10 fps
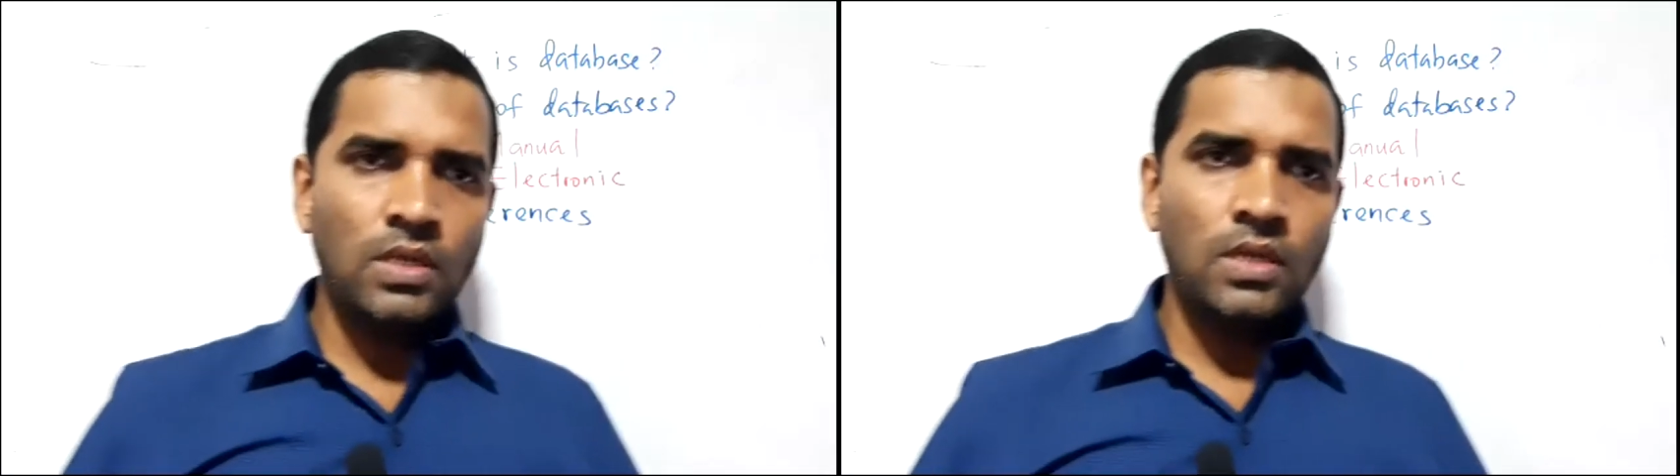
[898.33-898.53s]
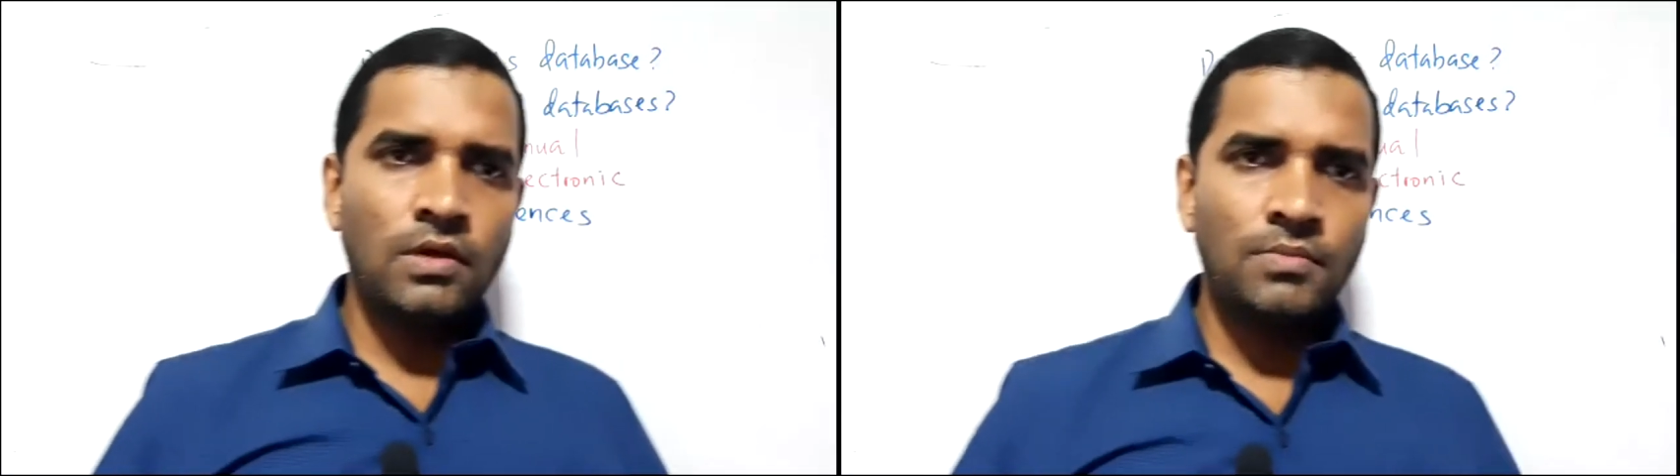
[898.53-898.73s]

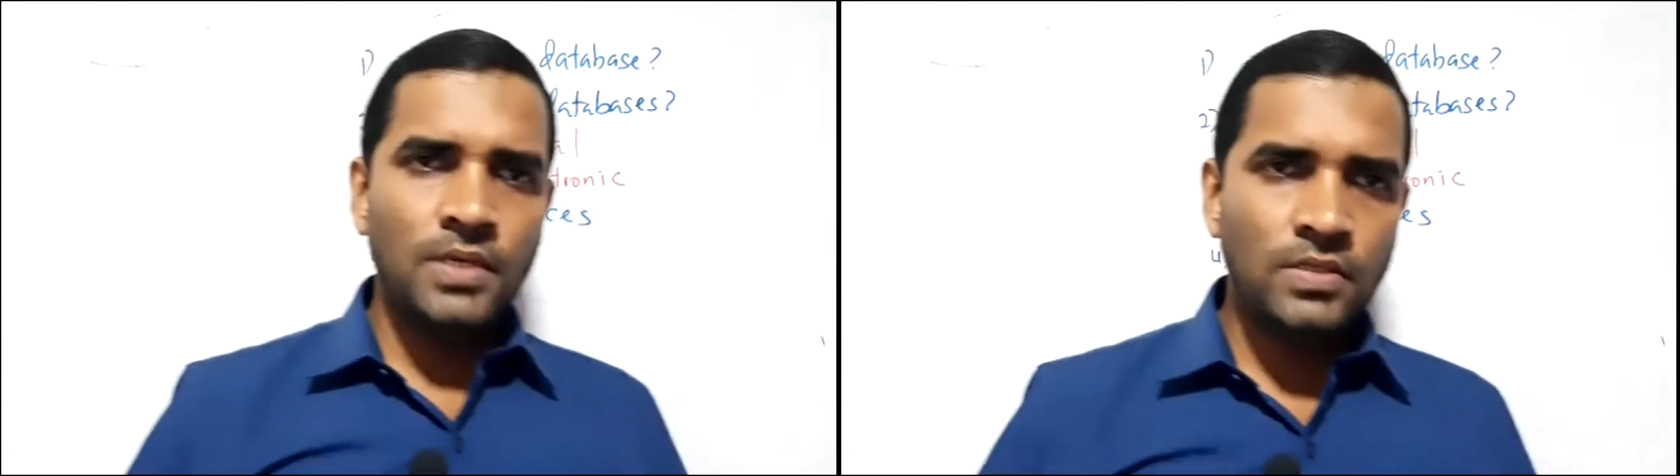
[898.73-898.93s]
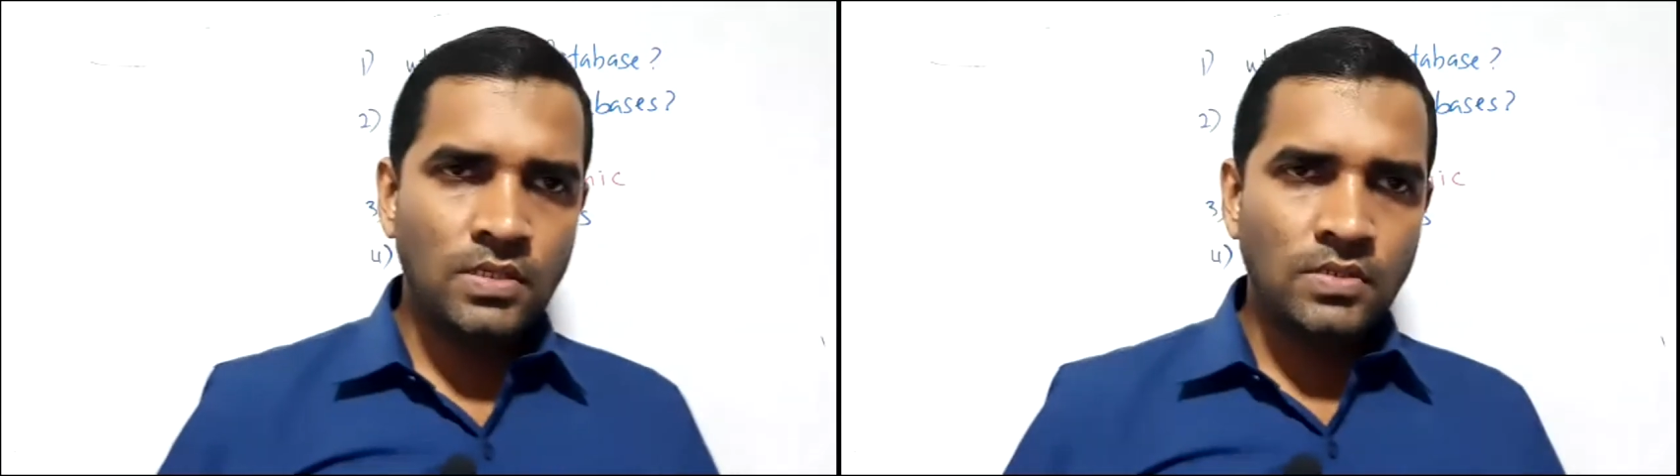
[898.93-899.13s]

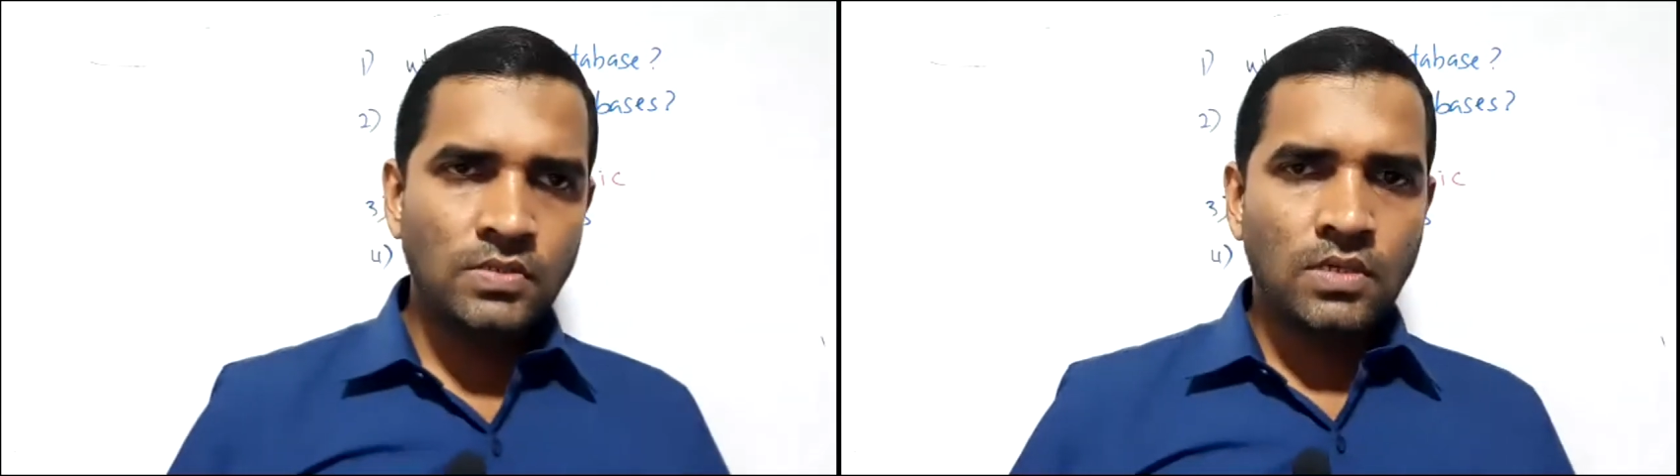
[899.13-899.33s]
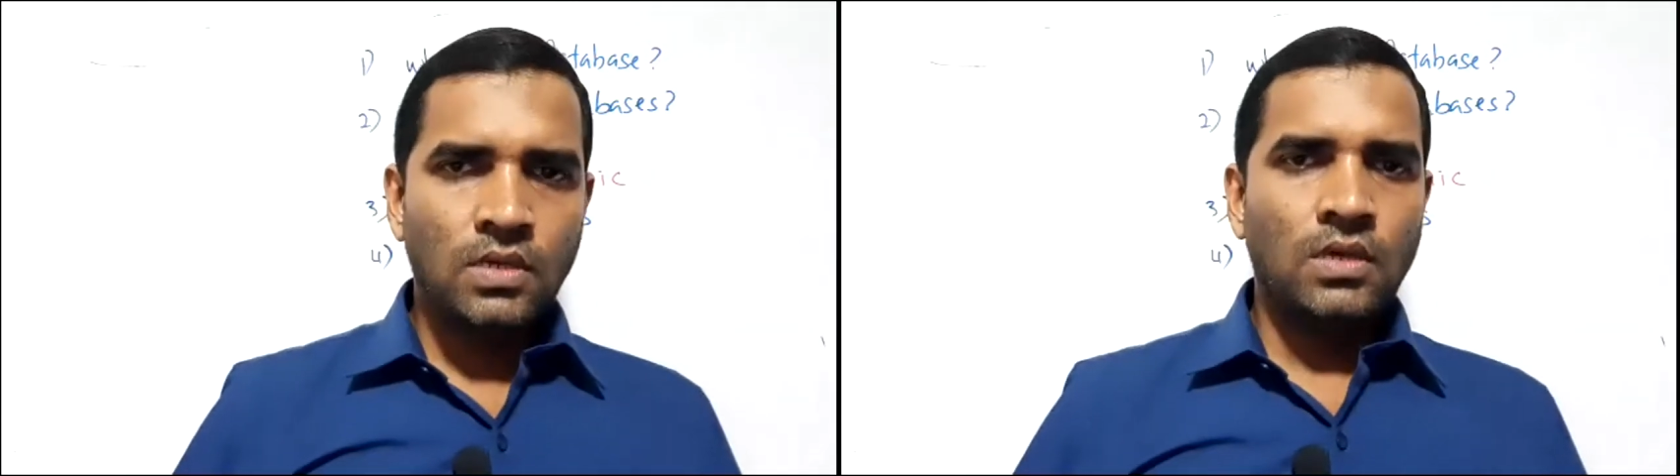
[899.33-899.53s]

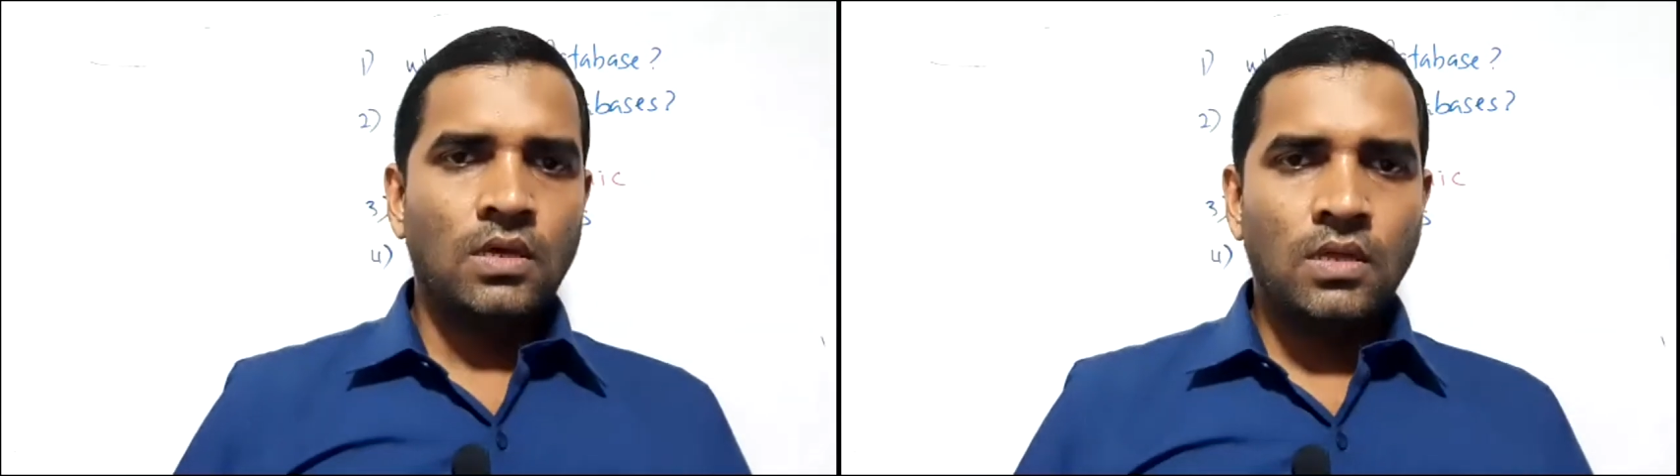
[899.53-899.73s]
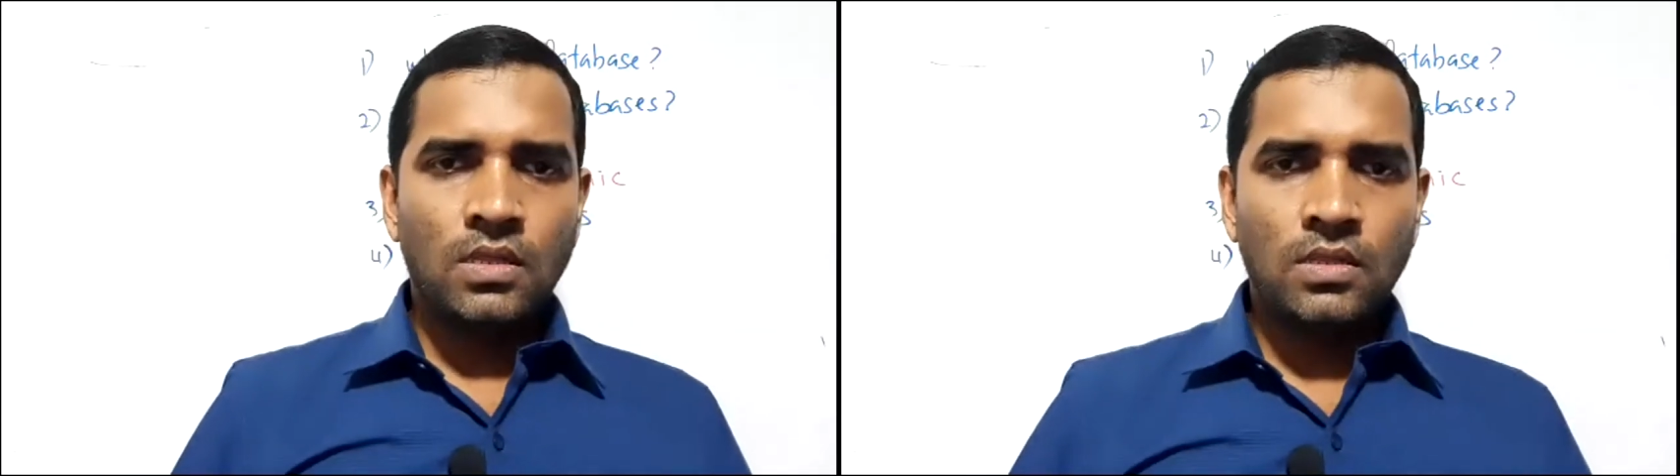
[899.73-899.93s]
databases,
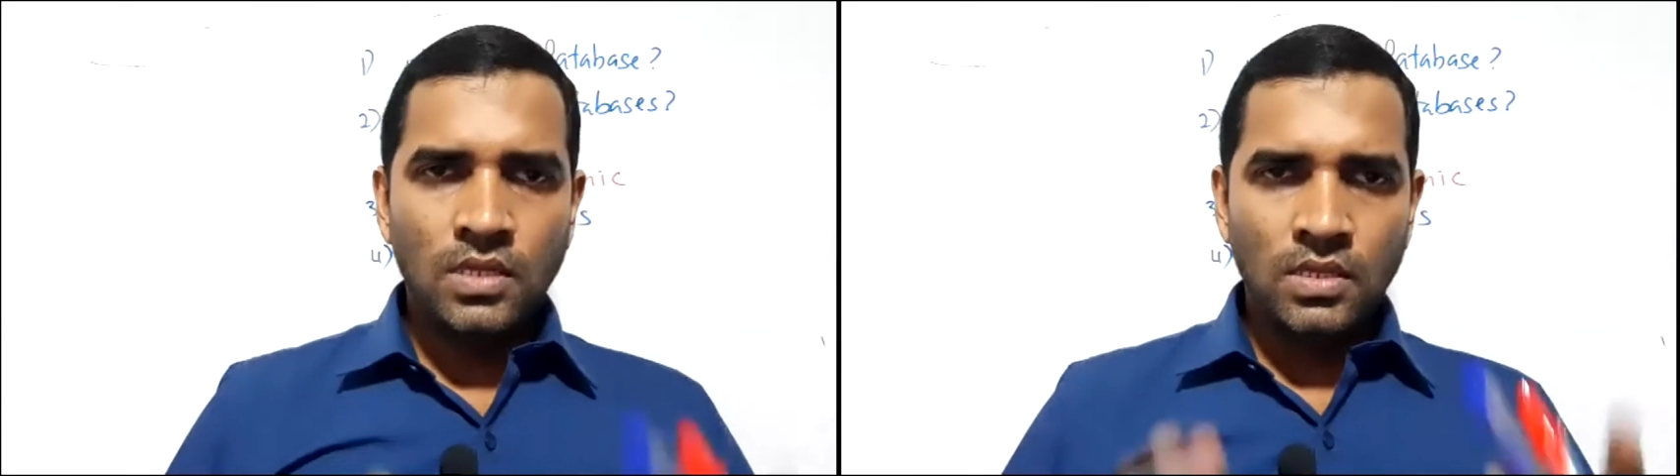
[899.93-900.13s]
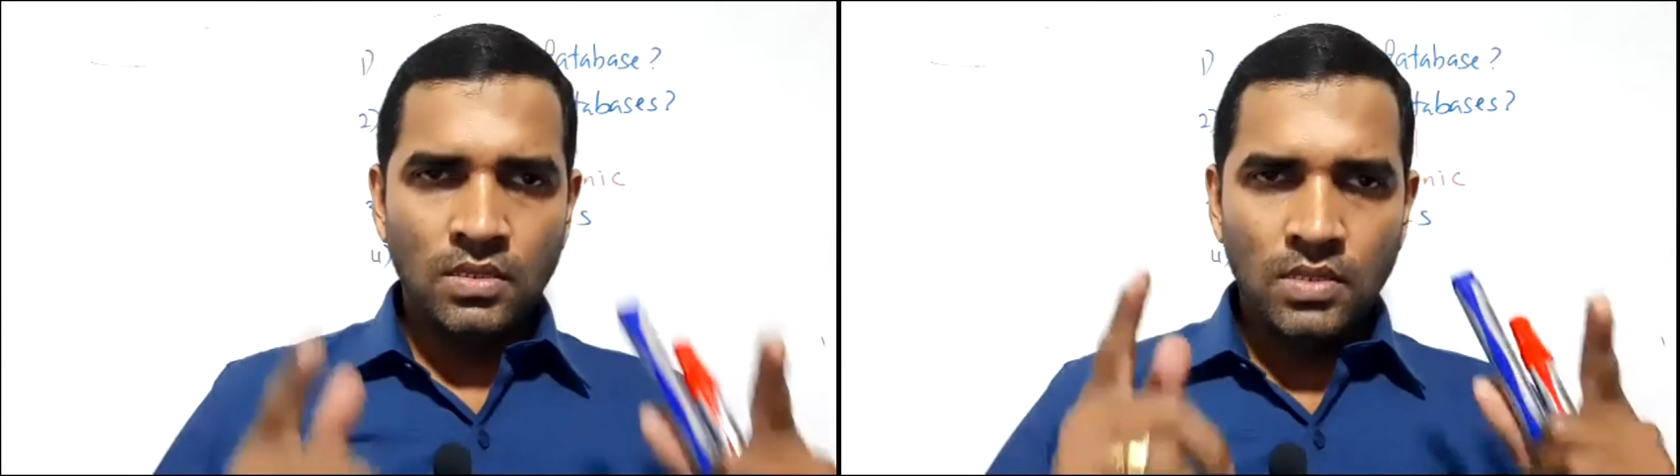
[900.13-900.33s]

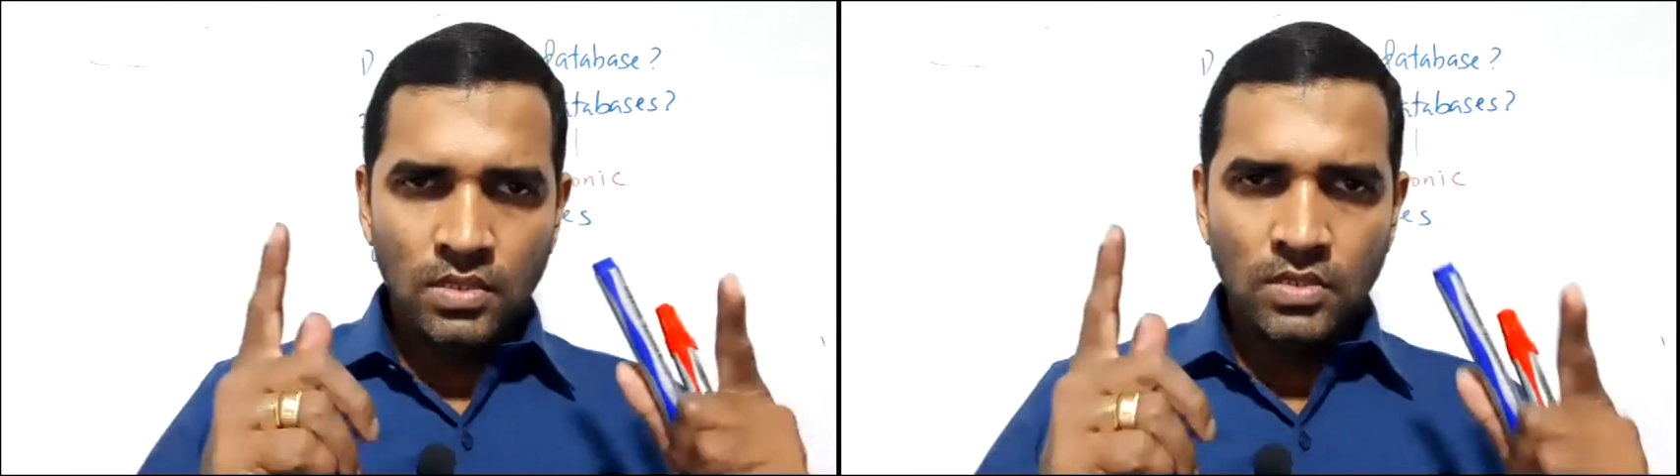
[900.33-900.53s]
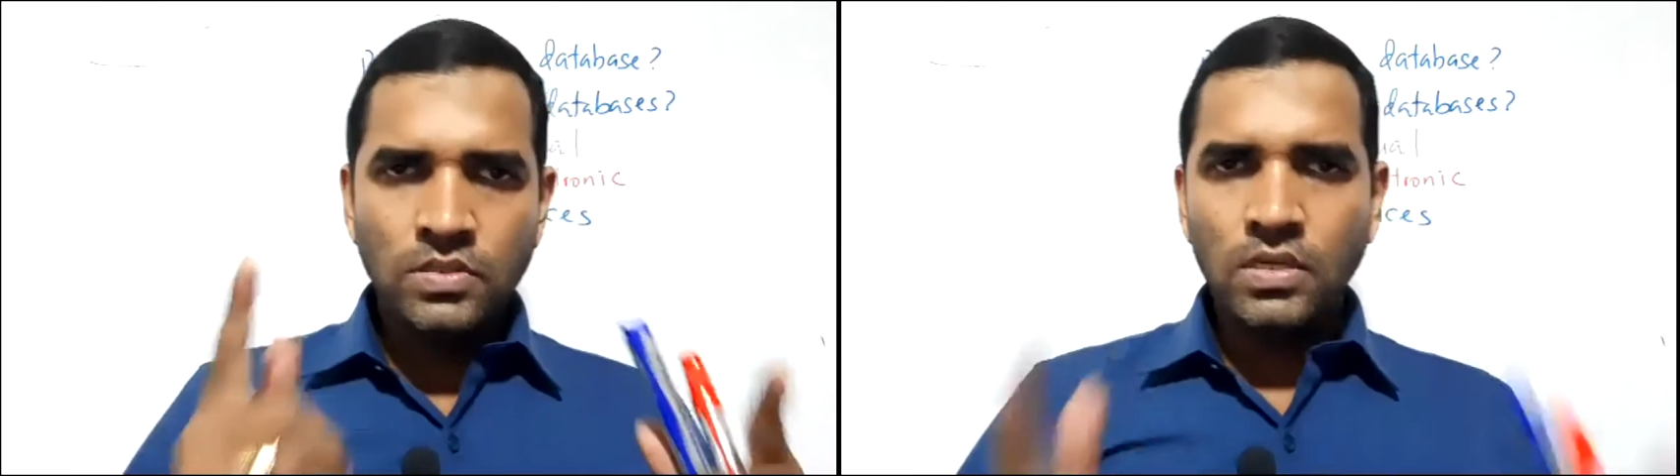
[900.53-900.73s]
there
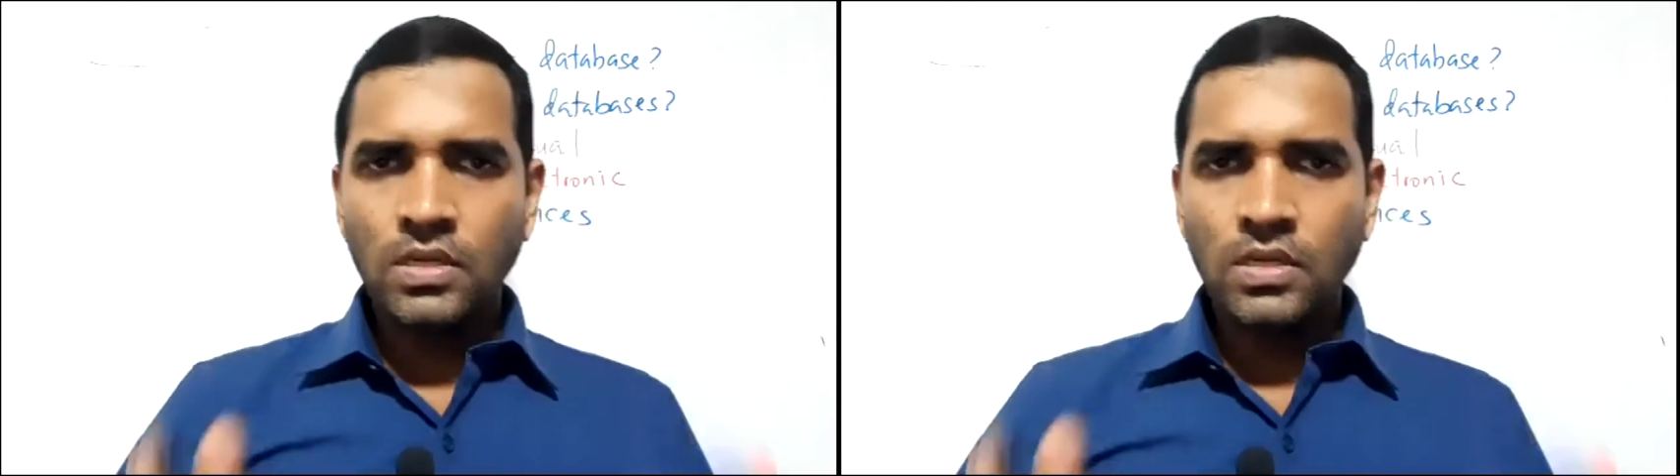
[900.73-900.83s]
is a